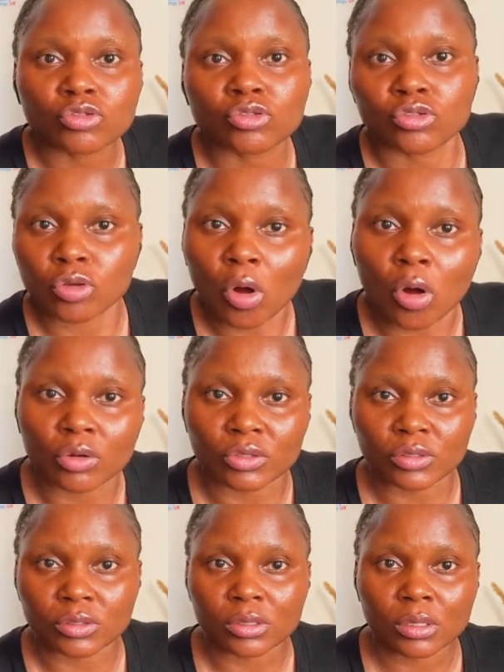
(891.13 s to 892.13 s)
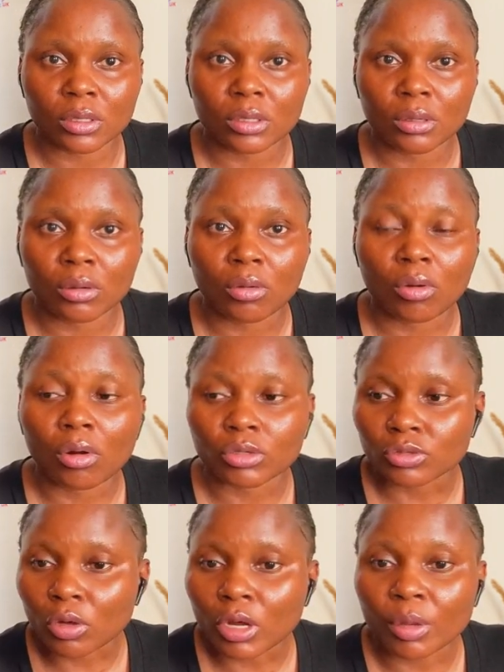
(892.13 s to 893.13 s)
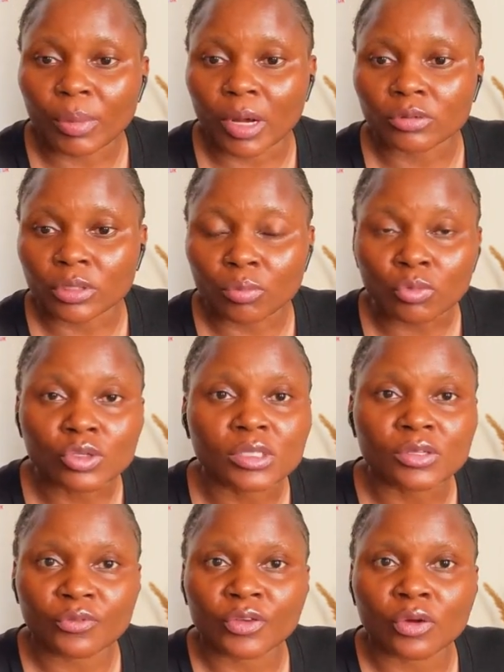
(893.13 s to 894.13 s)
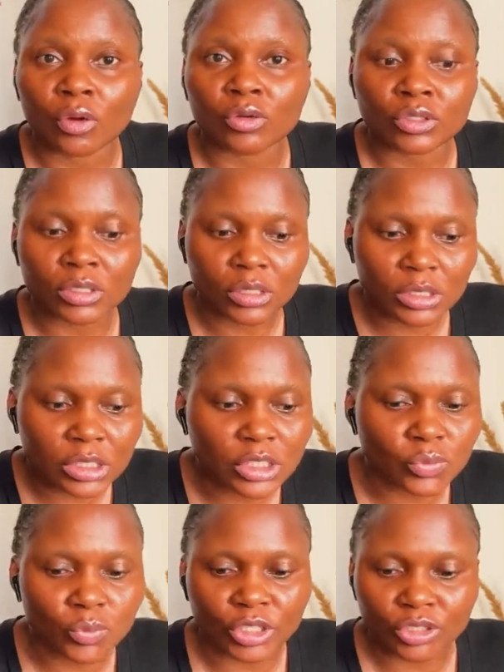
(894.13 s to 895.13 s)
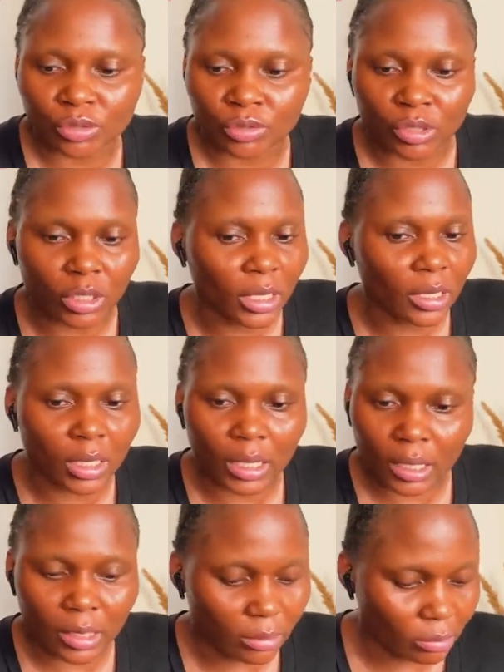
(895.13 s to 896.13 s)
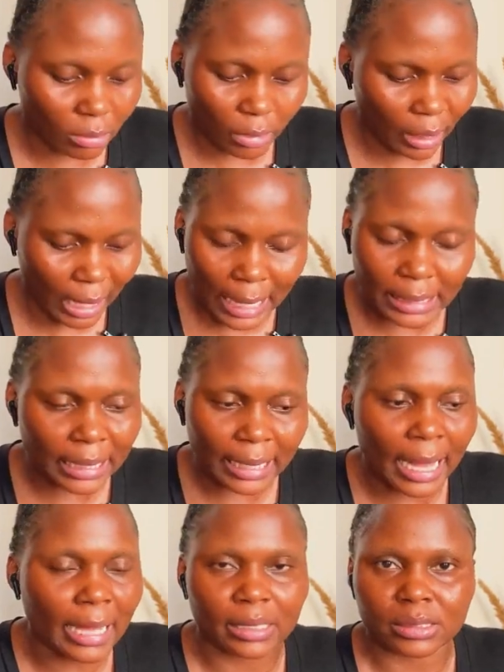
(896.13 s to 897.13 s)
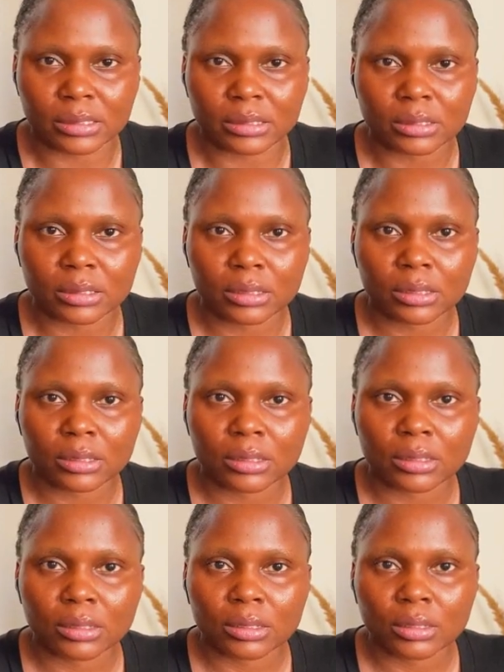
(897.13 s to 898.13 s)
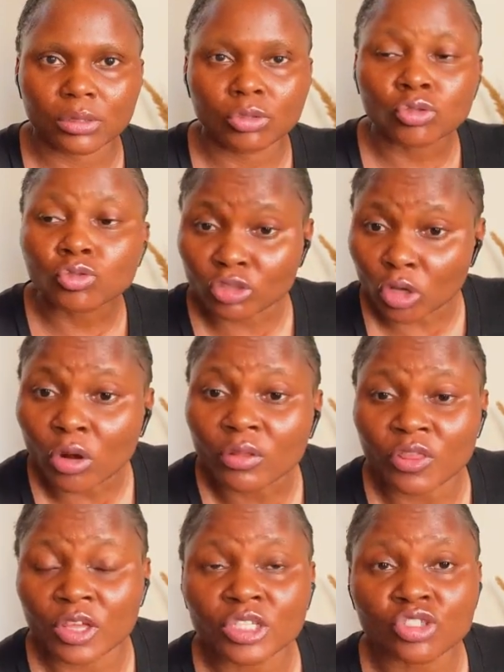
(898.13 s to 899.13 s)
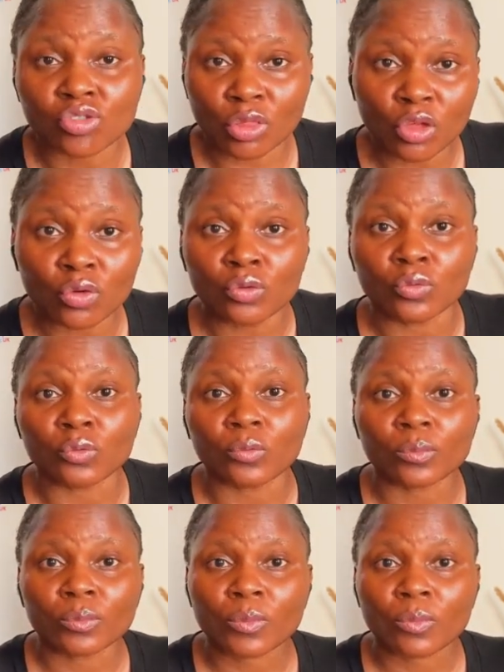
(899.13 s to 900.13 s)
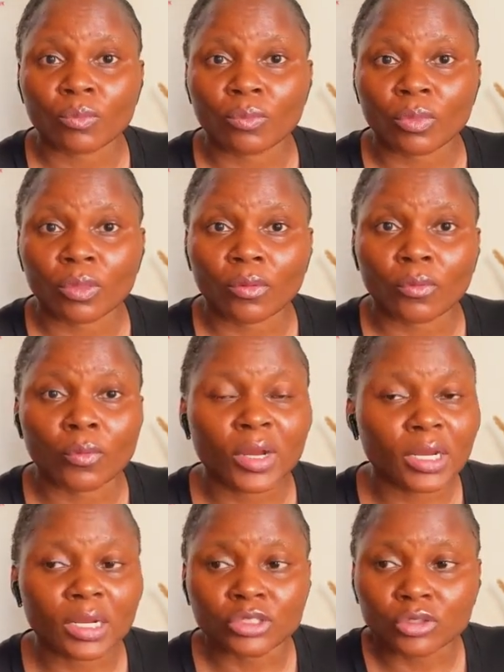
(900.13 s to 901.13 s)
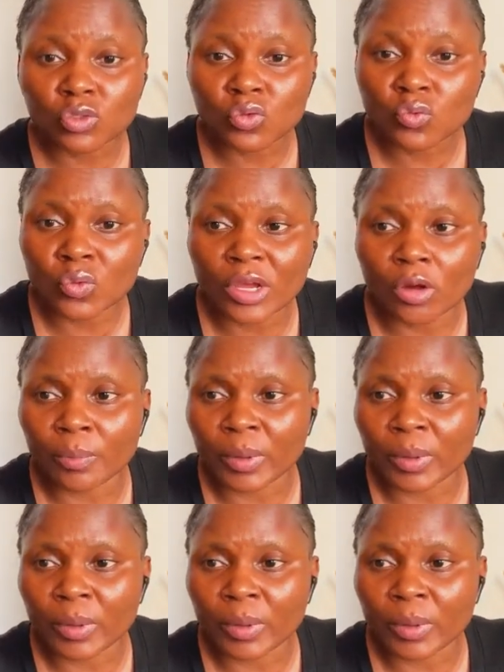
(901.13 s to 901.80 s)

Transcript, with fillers: talks or talk about the most difficult situation and the likes you talk things through rather than just wake up